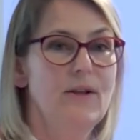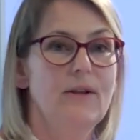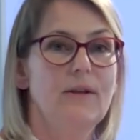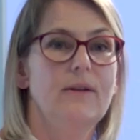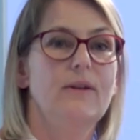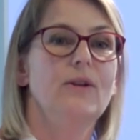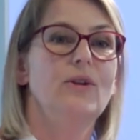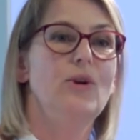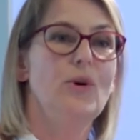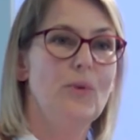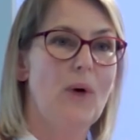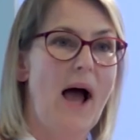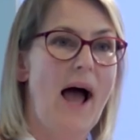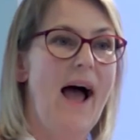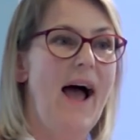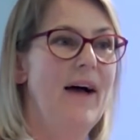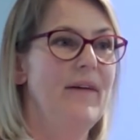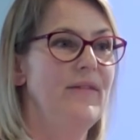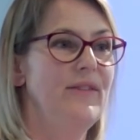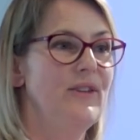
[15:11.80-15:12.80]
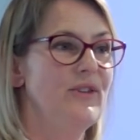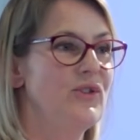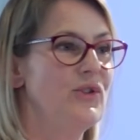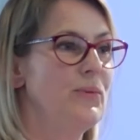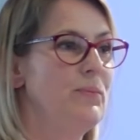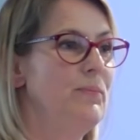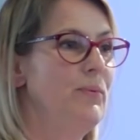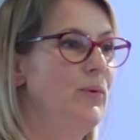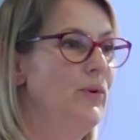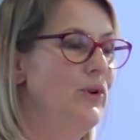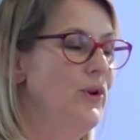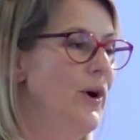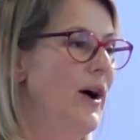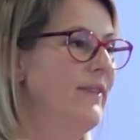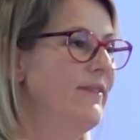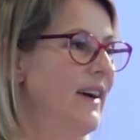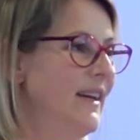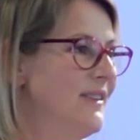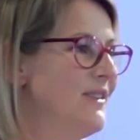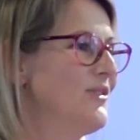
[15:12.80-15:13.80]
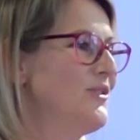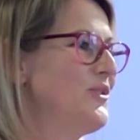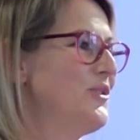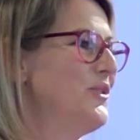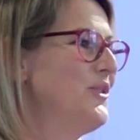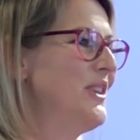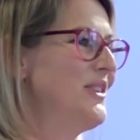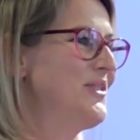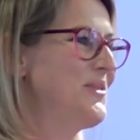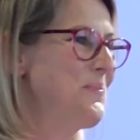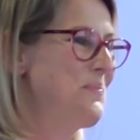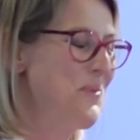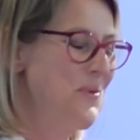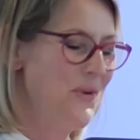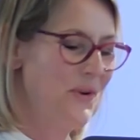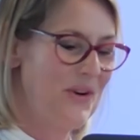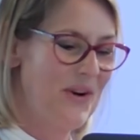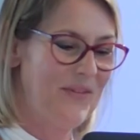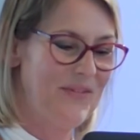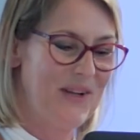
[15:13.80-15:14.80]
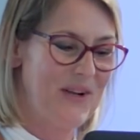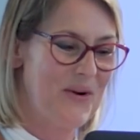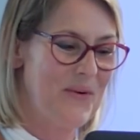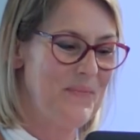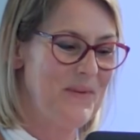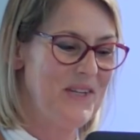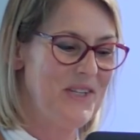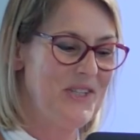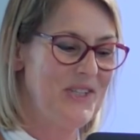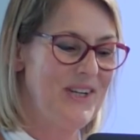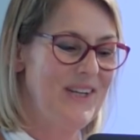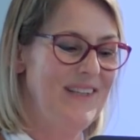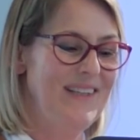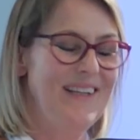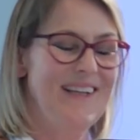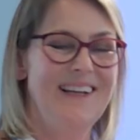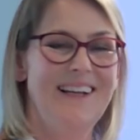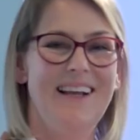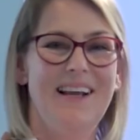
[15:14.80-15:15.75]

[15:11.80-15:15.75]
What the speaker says: you have the support, you have understood the support of the Commission.